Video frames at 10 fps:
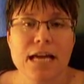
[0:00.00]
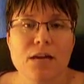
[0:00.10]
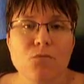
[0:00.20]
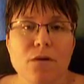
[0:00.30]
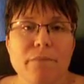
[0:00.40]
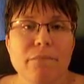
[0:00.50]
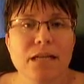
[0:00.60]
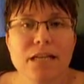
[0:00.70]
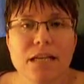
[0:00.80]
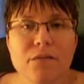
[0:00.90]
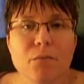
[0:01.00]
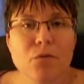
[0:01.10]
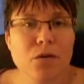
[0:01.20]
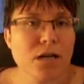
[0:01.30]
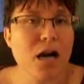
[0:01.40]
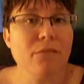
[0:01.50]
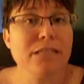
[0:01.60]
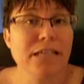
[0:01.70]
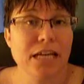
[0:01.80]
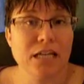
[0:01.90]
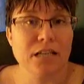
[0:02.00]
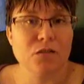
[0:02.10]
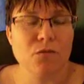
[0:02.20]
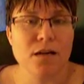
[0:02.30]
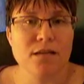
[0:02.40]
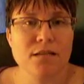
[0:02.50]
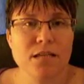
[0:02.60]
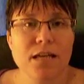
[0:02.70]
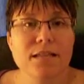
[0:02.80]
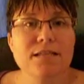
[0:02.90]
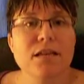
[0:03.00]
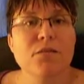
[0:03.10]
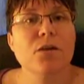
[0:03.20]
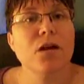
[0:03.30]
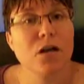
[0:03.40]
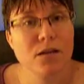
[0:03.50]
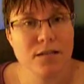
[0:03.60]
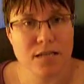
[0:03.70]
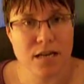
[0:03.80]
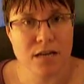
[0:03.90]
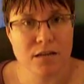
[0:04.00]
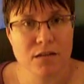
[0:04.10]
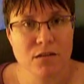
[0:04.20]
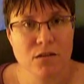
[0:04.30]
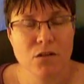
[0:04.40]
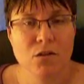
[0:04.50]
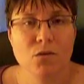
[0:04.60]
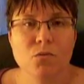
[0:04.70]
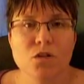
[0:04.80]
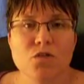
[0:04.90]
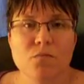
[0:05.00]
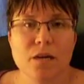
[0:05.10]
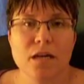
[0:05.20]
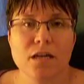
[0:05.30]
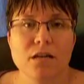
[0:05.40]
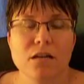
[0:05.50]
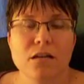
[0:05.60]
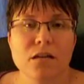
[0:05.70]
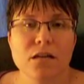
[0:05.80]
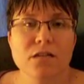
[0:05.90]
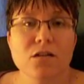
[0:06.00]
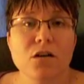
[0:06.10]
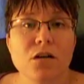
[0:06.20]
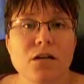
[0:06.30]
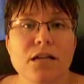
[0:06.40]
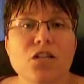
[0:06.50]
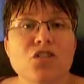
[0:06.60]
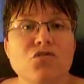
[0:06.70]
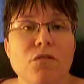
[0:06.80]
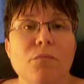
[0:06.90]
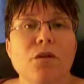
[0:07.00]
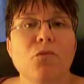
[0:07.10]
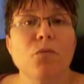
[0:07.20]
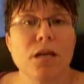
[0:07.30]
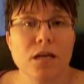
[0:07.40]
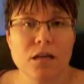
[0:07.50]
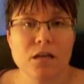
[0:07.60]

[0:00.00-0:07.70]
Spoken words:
And what made it even more complicated was he had suffered a heart attack, which made his heart extremely weak.